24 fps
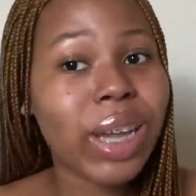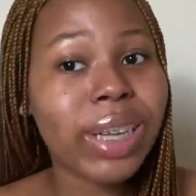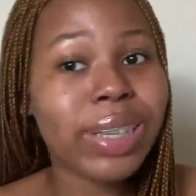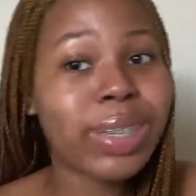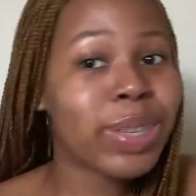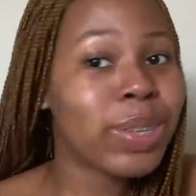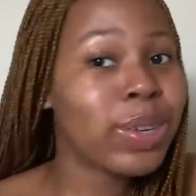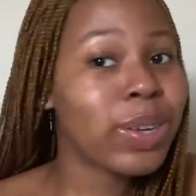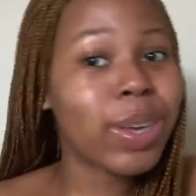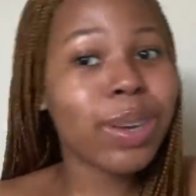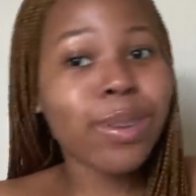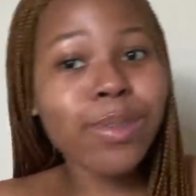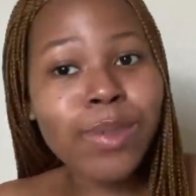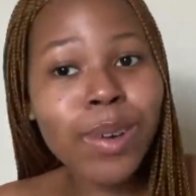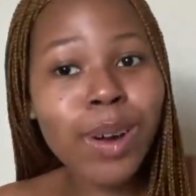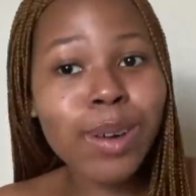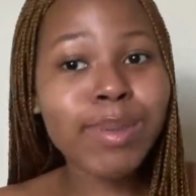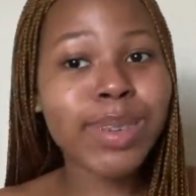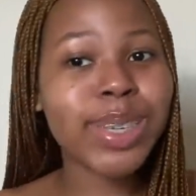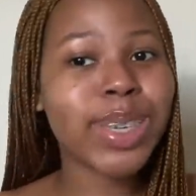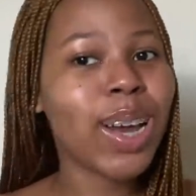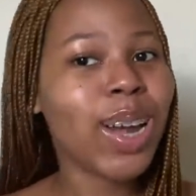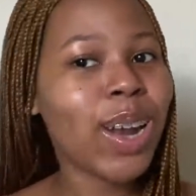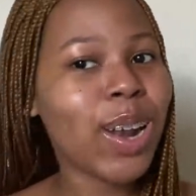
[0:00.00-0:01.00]
It's looking for
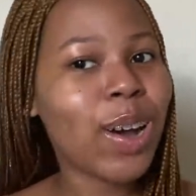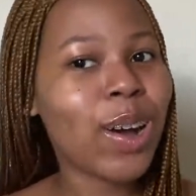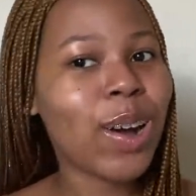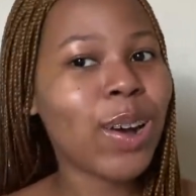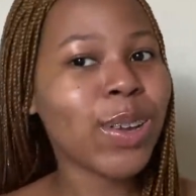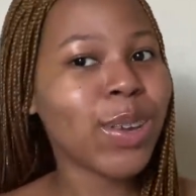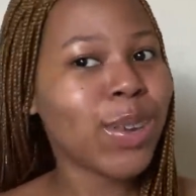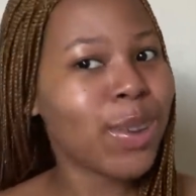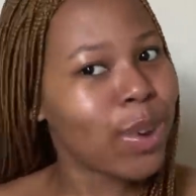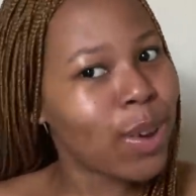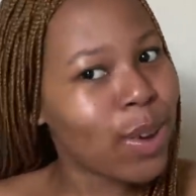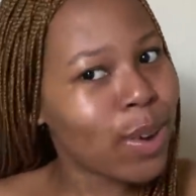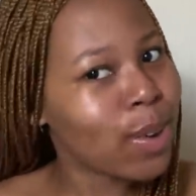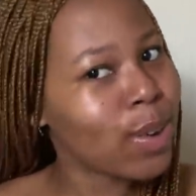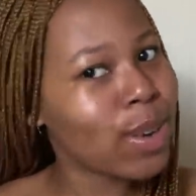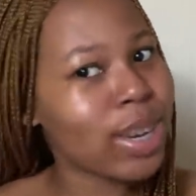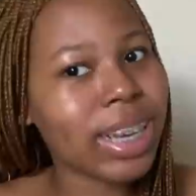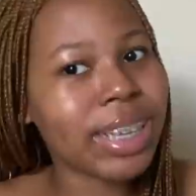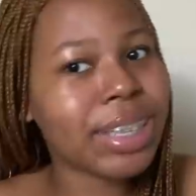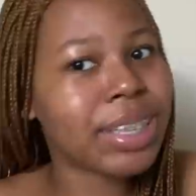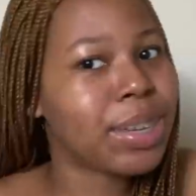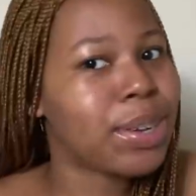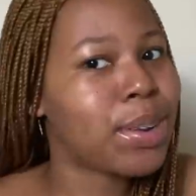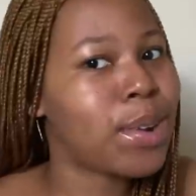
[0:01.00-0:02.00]
Mjolo. You know, who
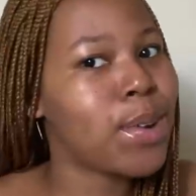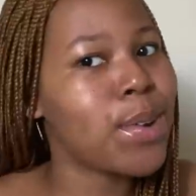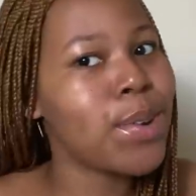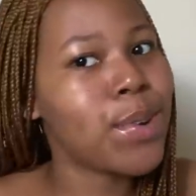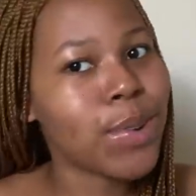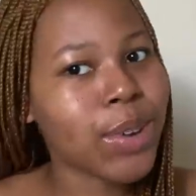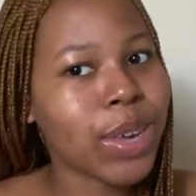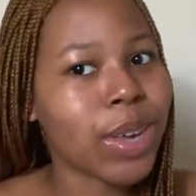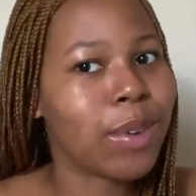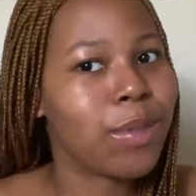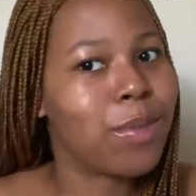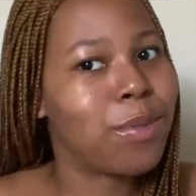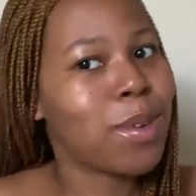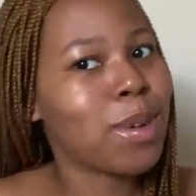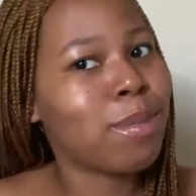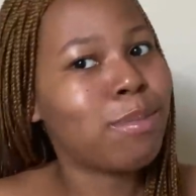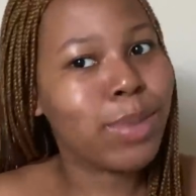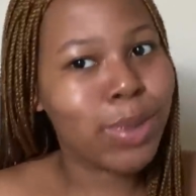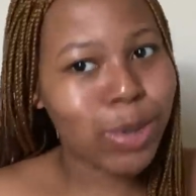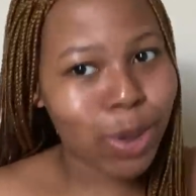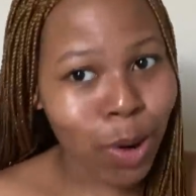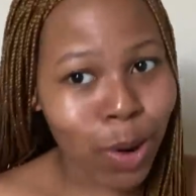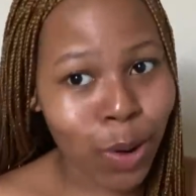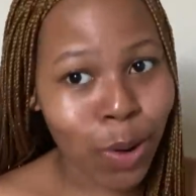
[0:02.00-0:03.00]
doesn't know looking for
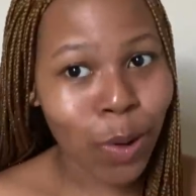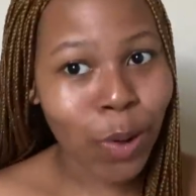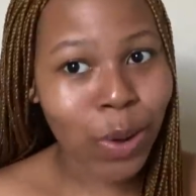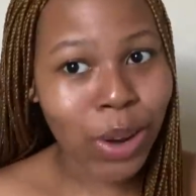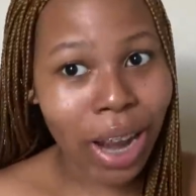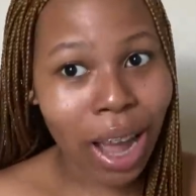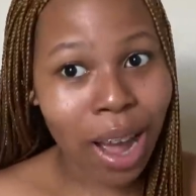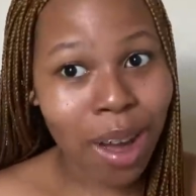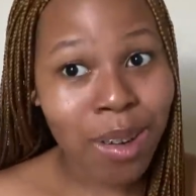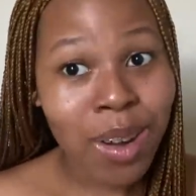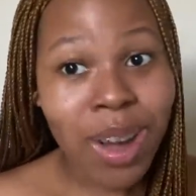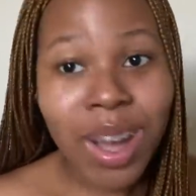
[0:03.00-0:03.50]
Mjolo now?